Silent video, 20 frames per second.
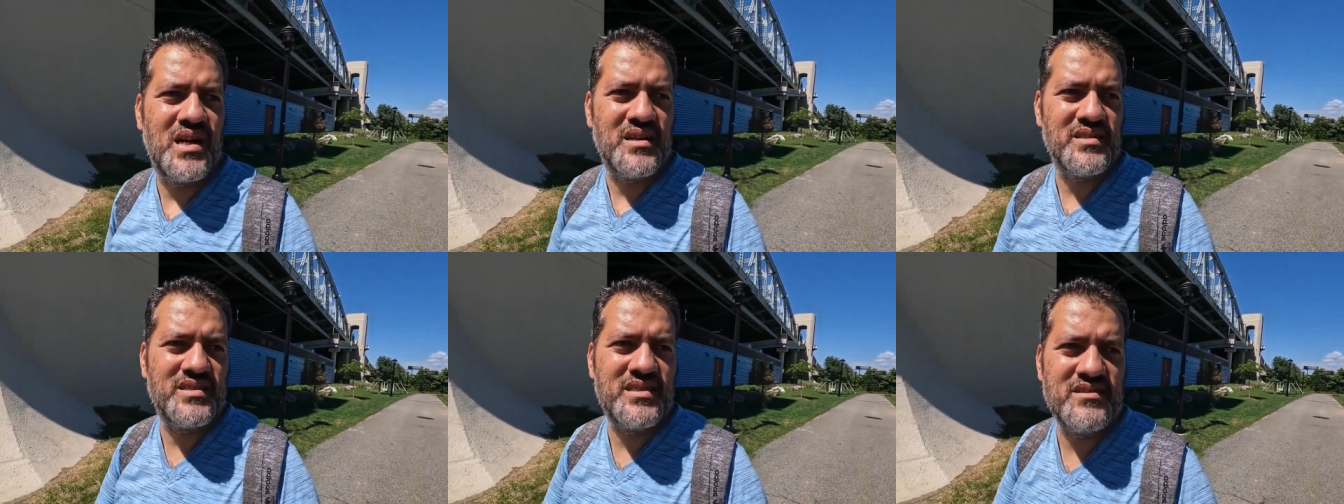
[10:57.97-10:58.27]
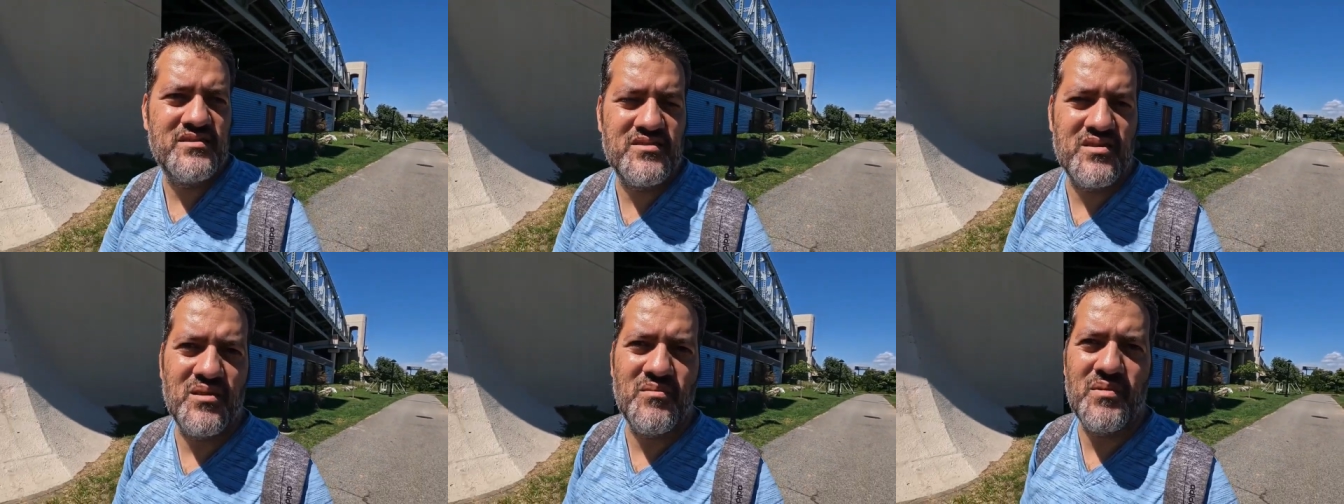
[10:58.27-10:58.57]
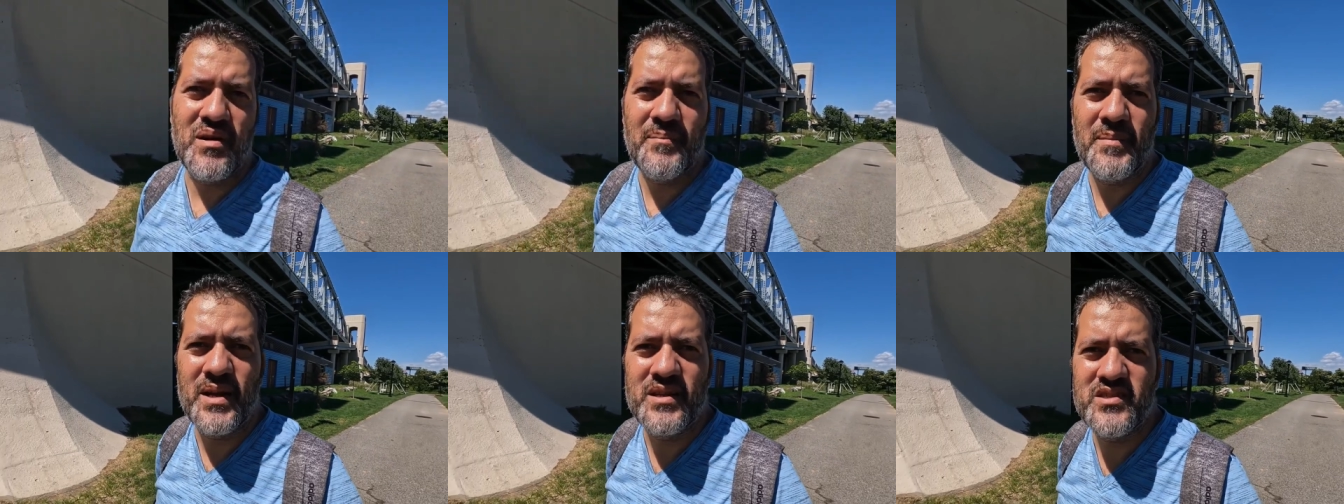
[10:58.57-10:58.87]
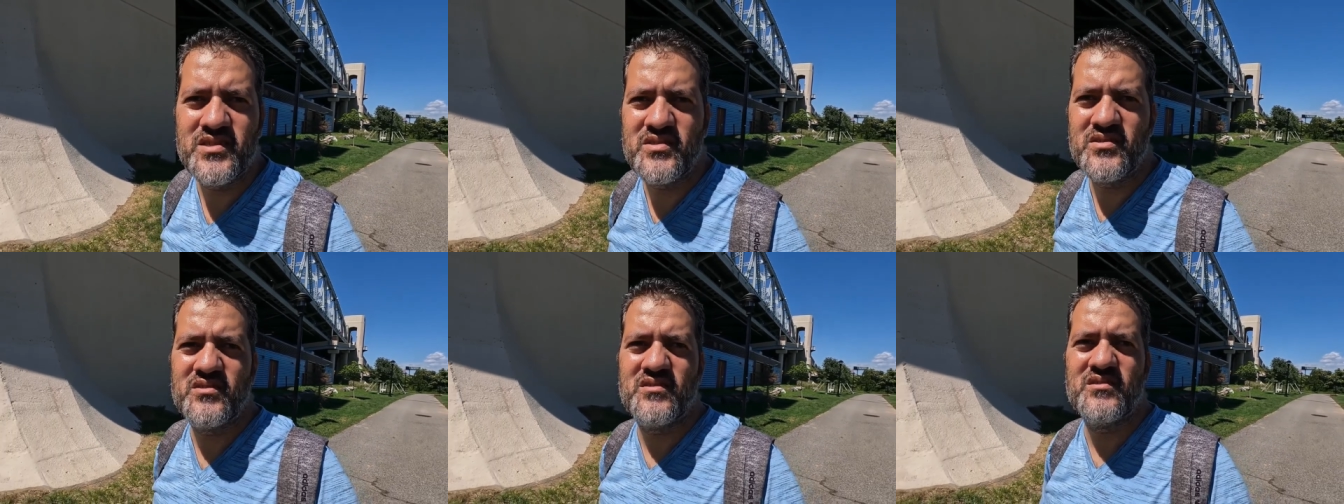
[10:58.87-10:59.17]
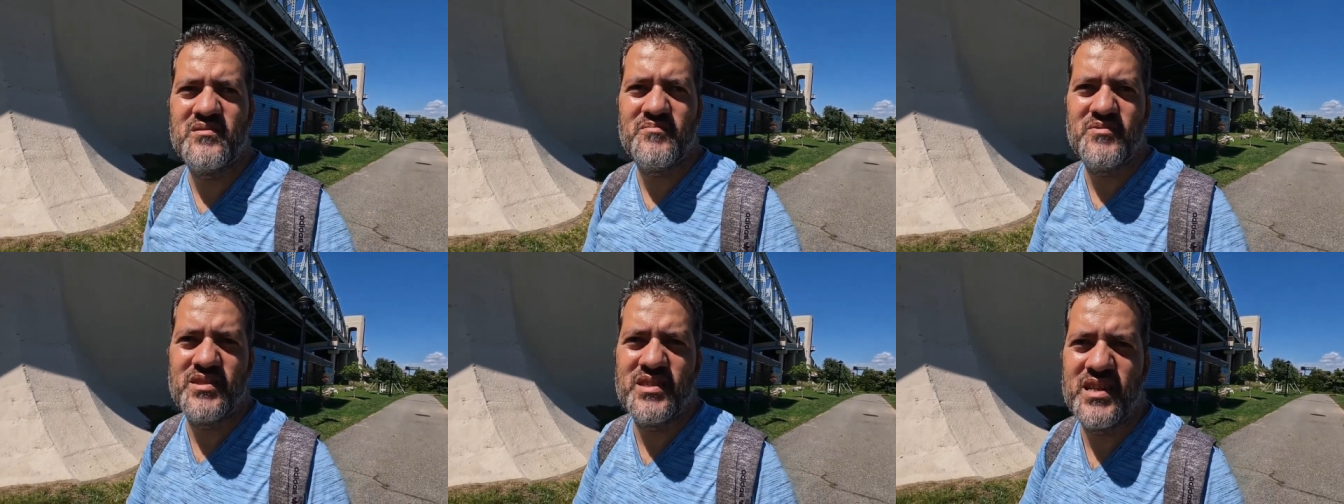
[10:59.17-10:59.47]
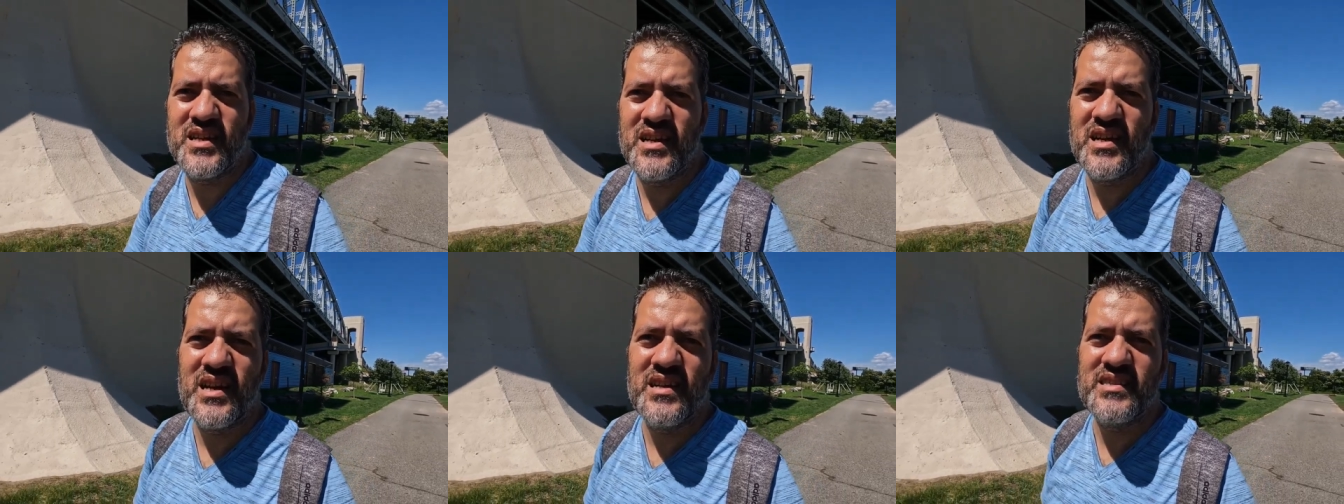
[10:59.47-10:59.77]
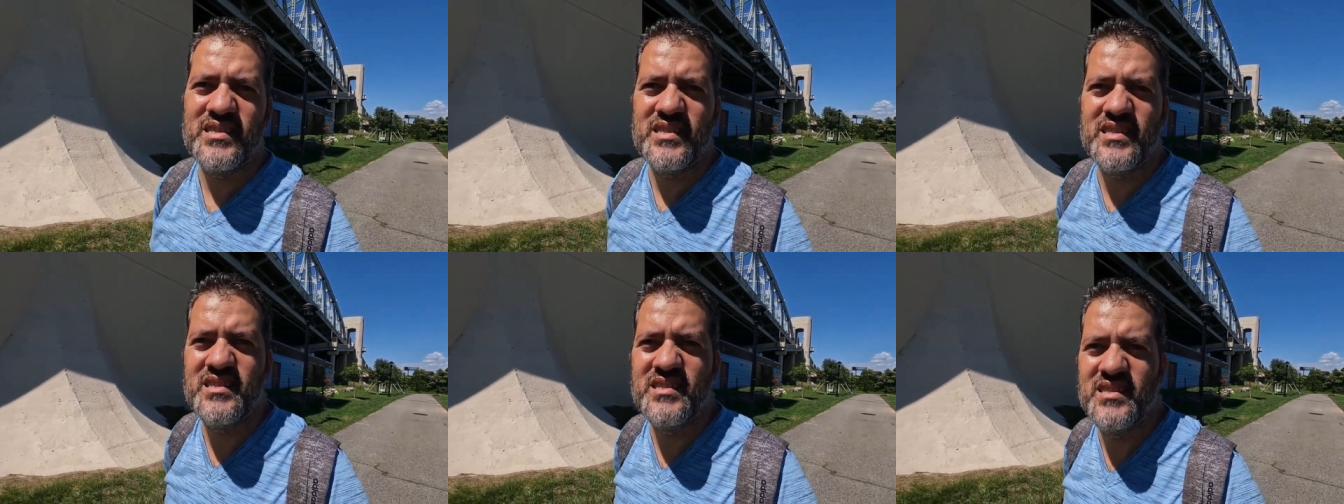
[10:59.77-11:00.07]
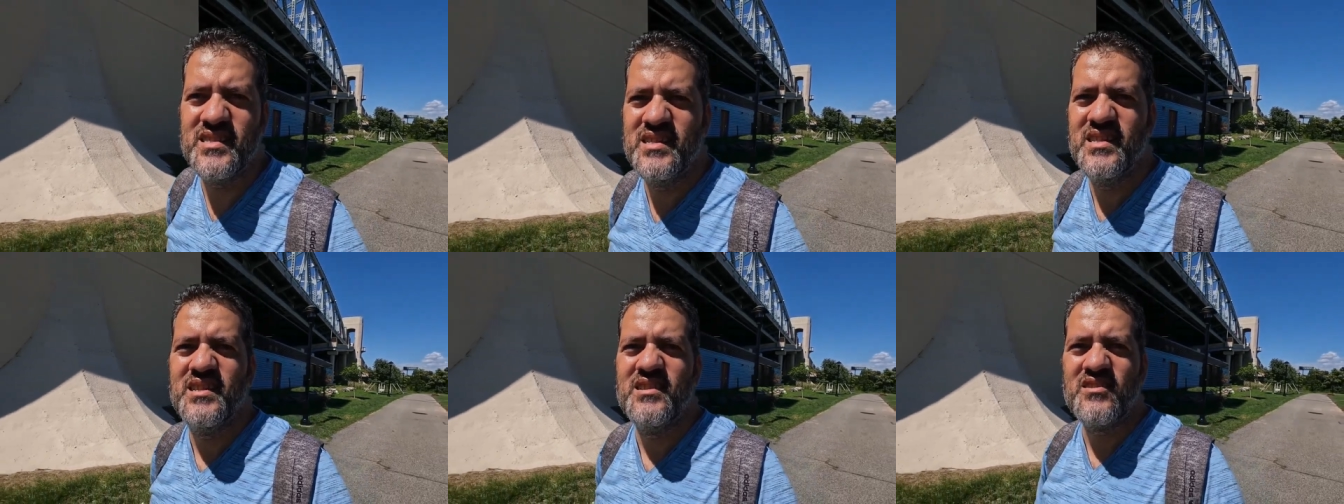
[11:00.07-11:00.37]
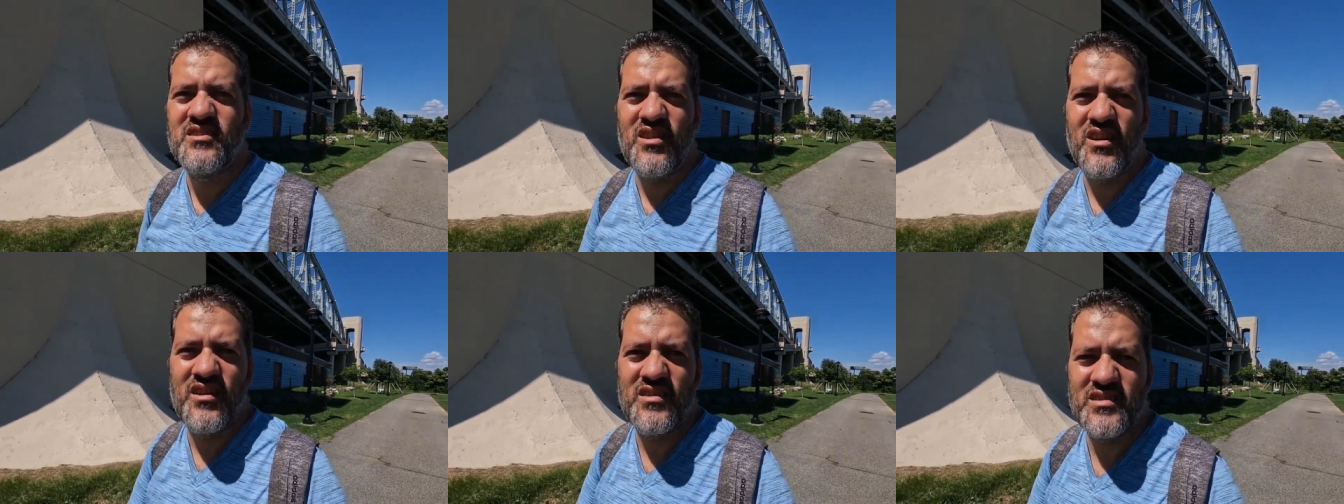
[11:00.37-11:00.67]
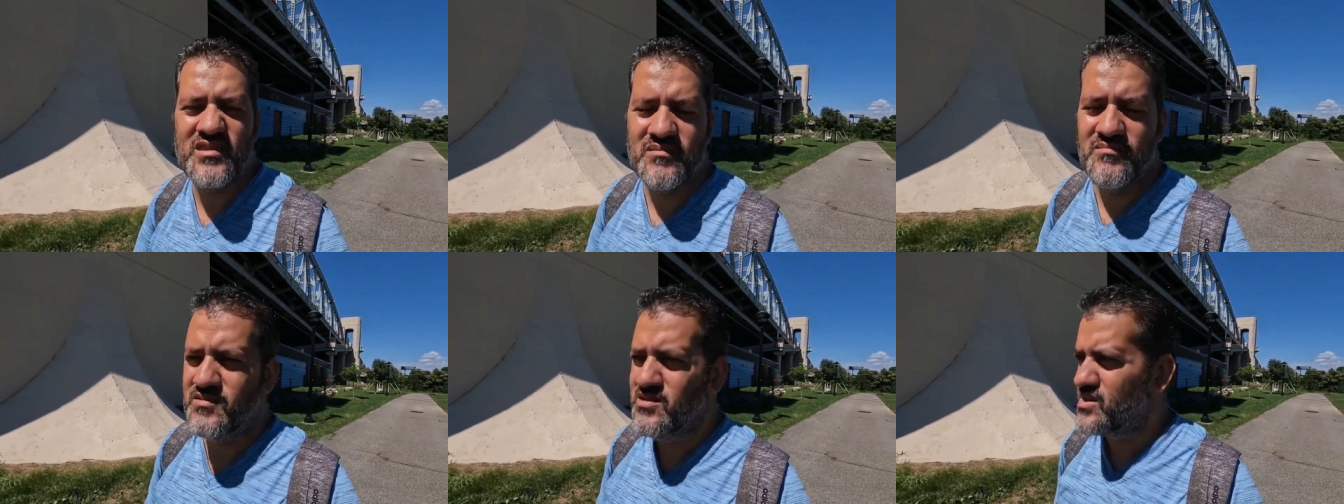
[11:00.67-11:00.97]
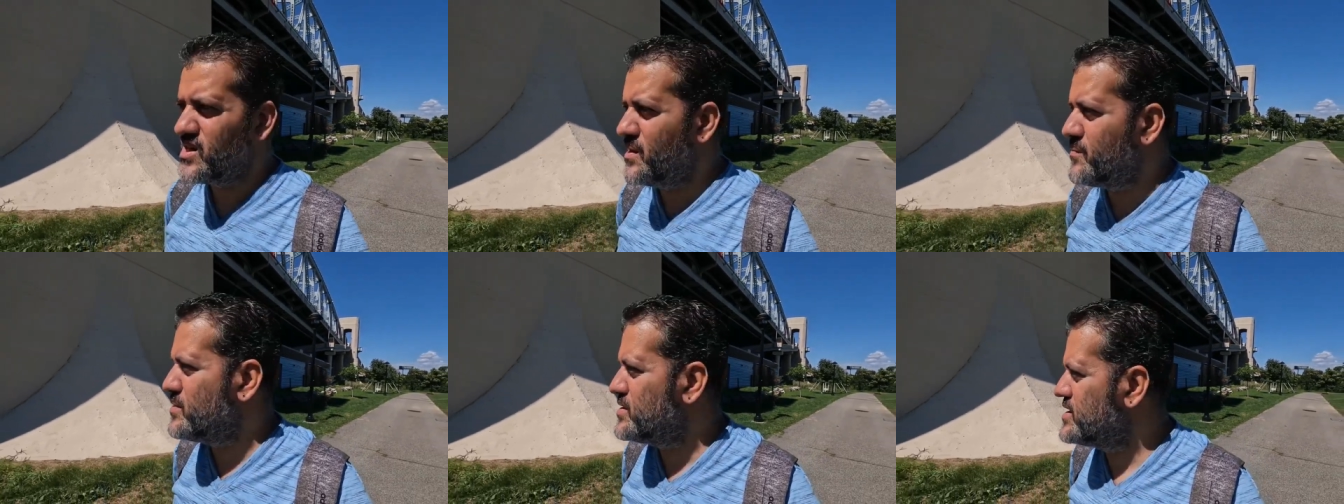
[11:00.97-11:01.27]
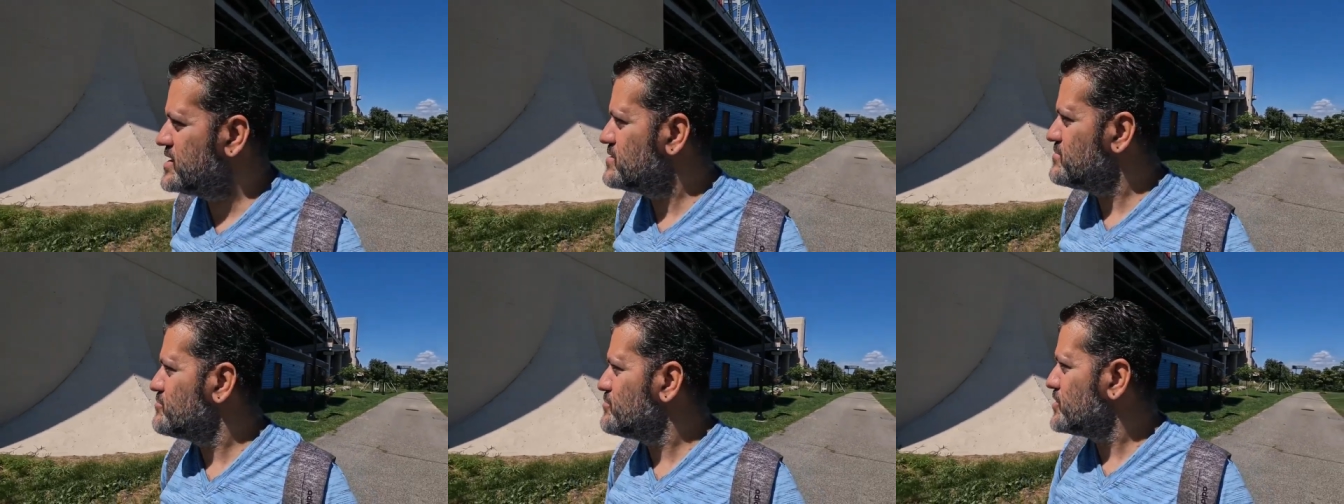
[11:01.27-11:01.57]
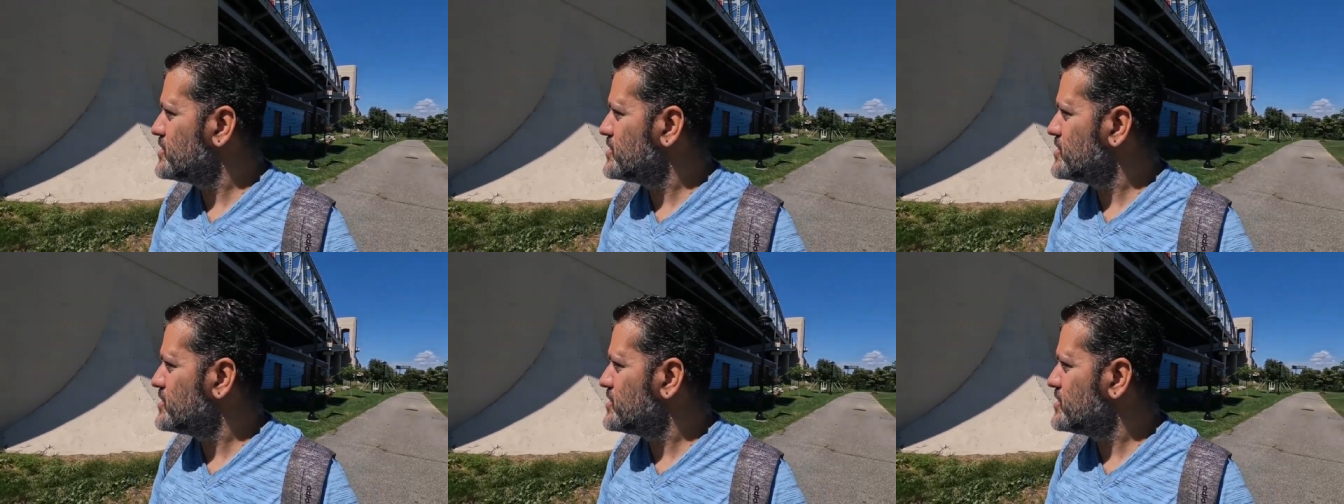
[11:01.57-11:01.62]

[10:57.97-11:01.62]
I see some. I'm not sure, but yeah, I see cars coming in.